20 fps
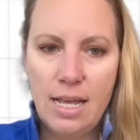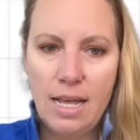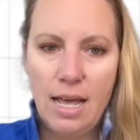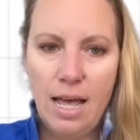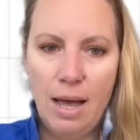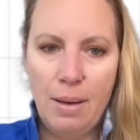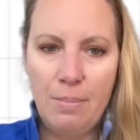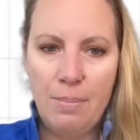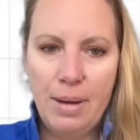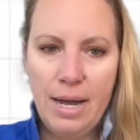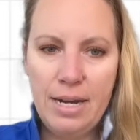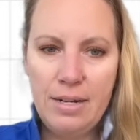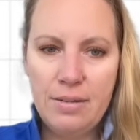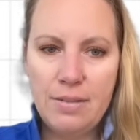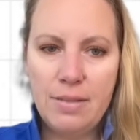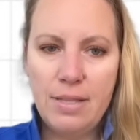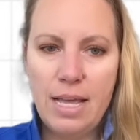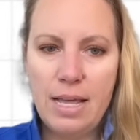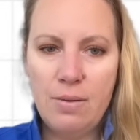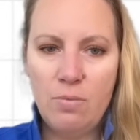a month.
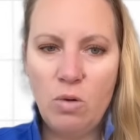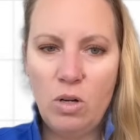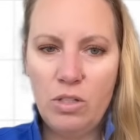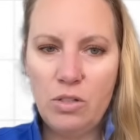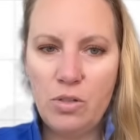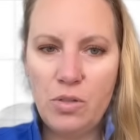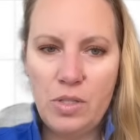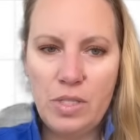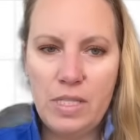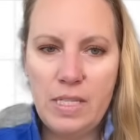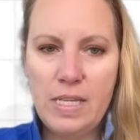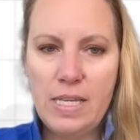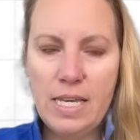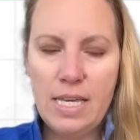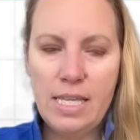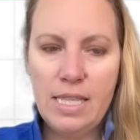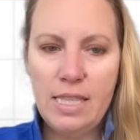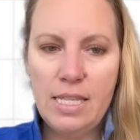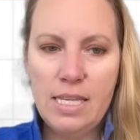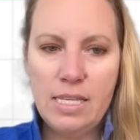And what you see
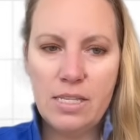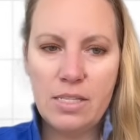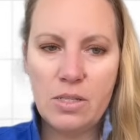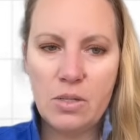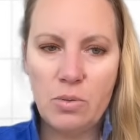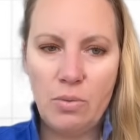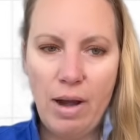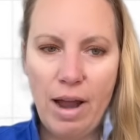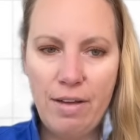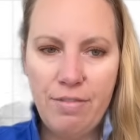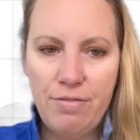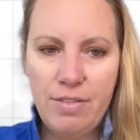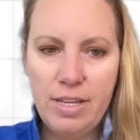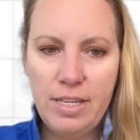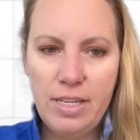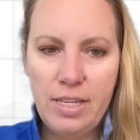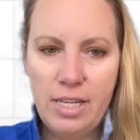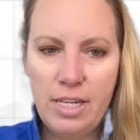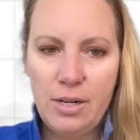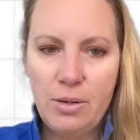in this
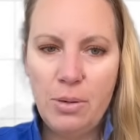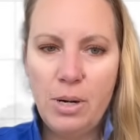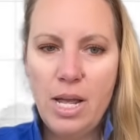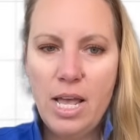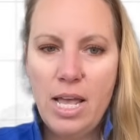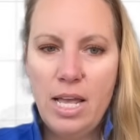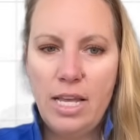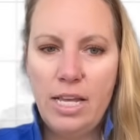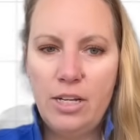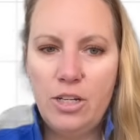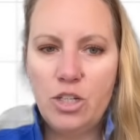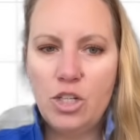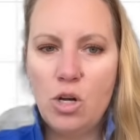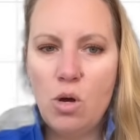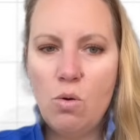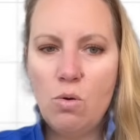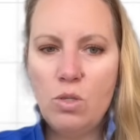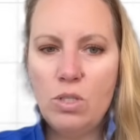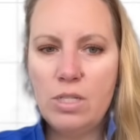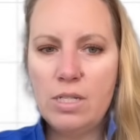graphic here, it
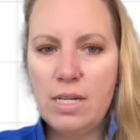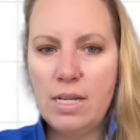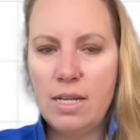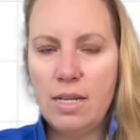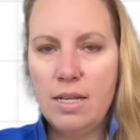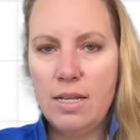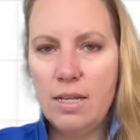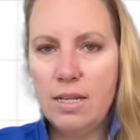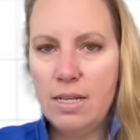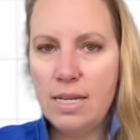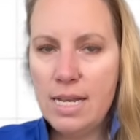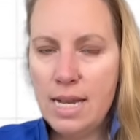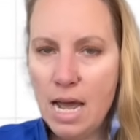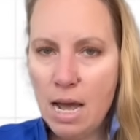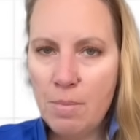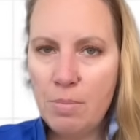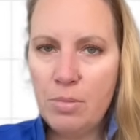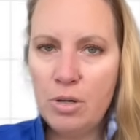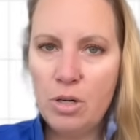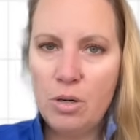shows the
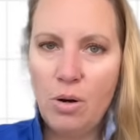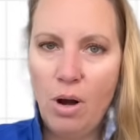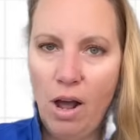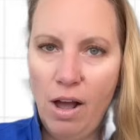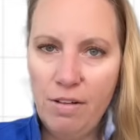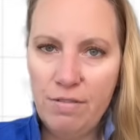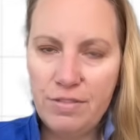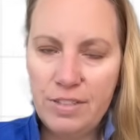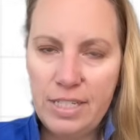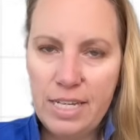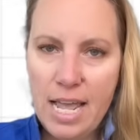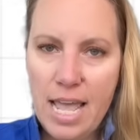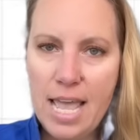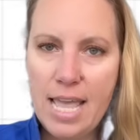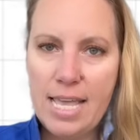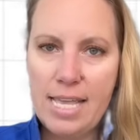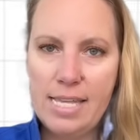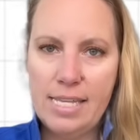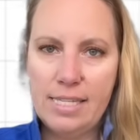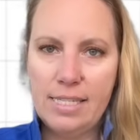number of
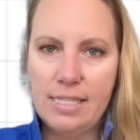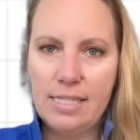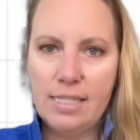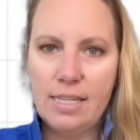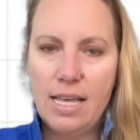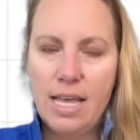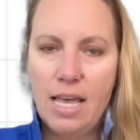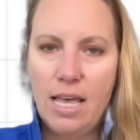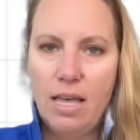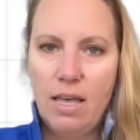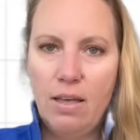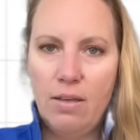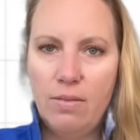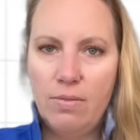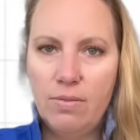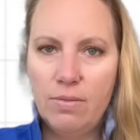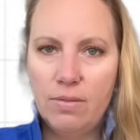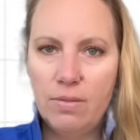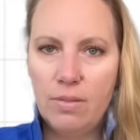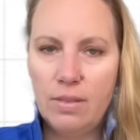days
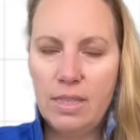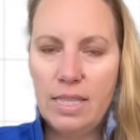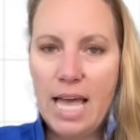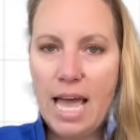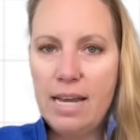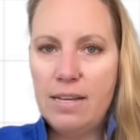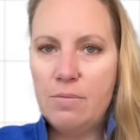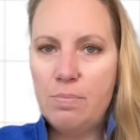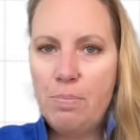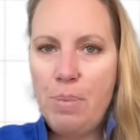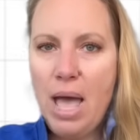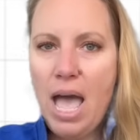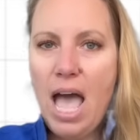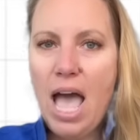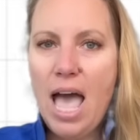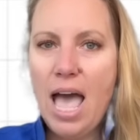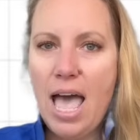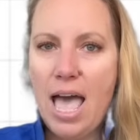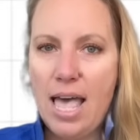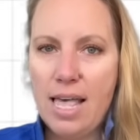that
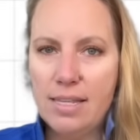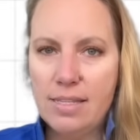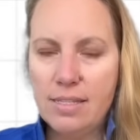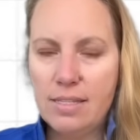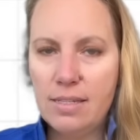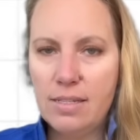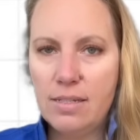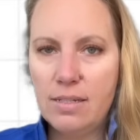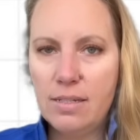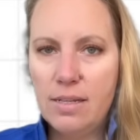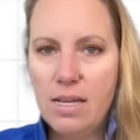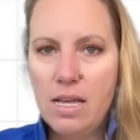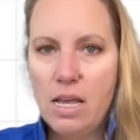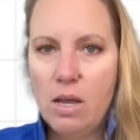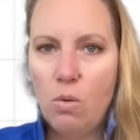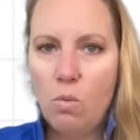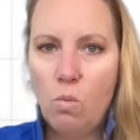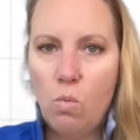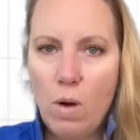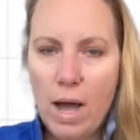passed
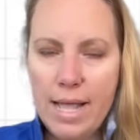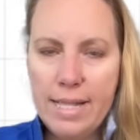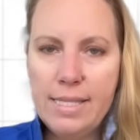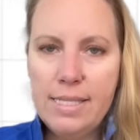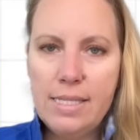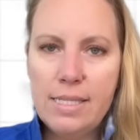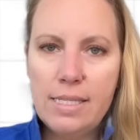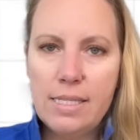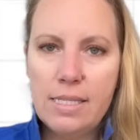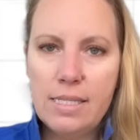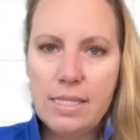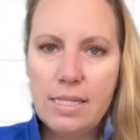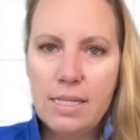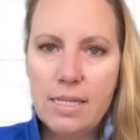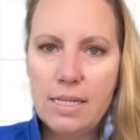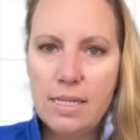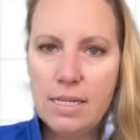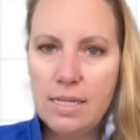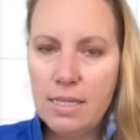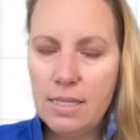once
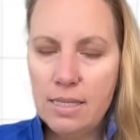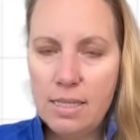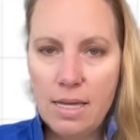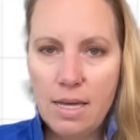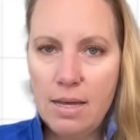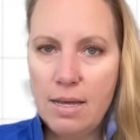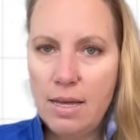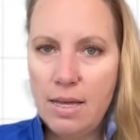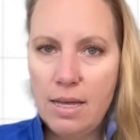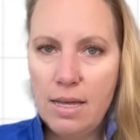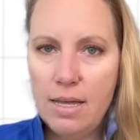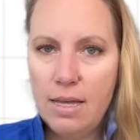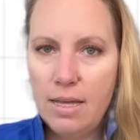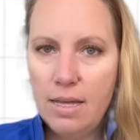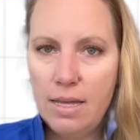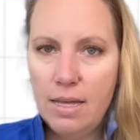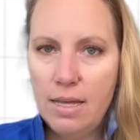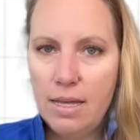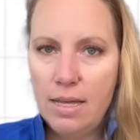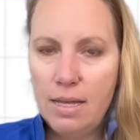the
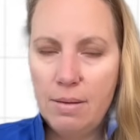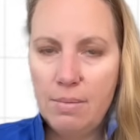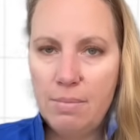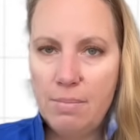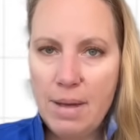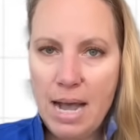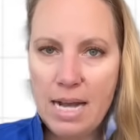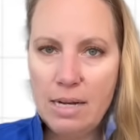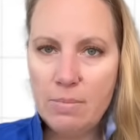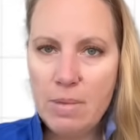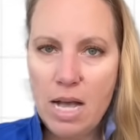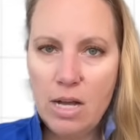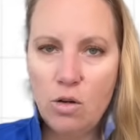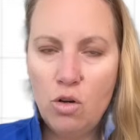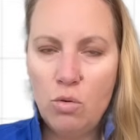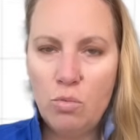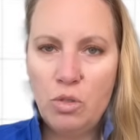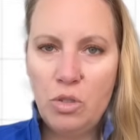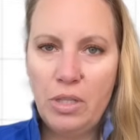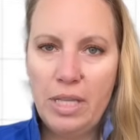magma
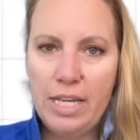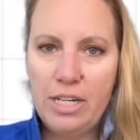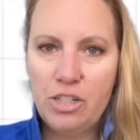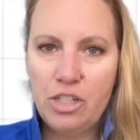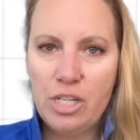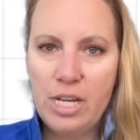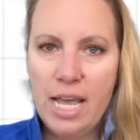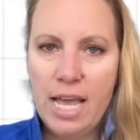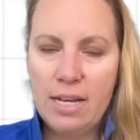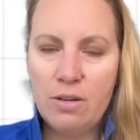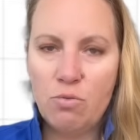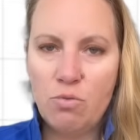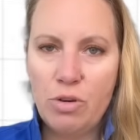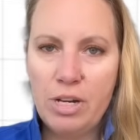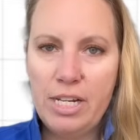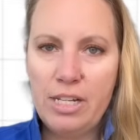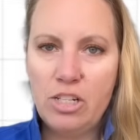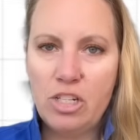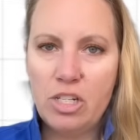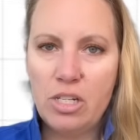accumulation had
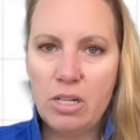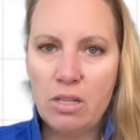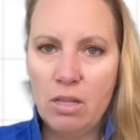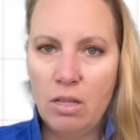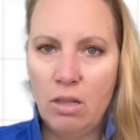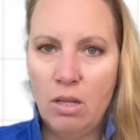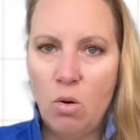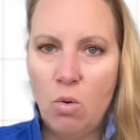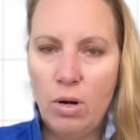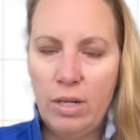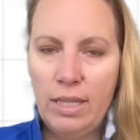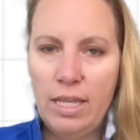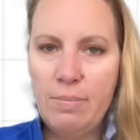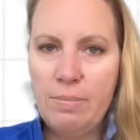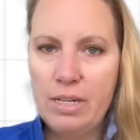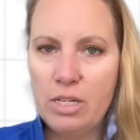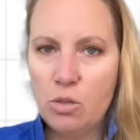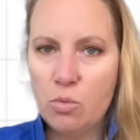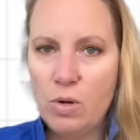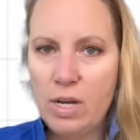reached the lower
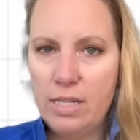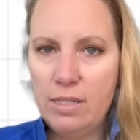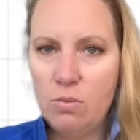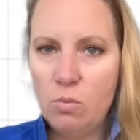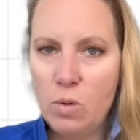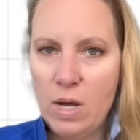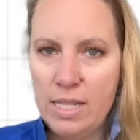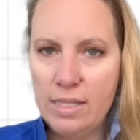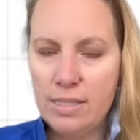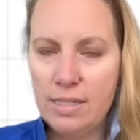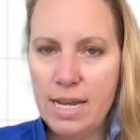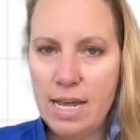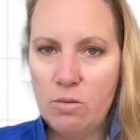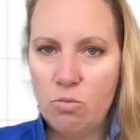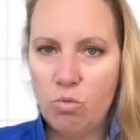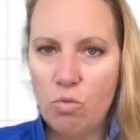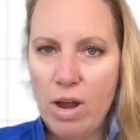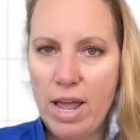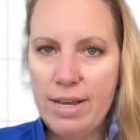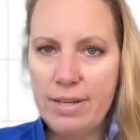limit, once
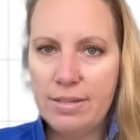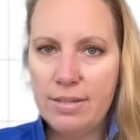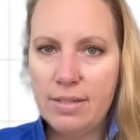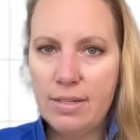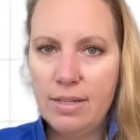that red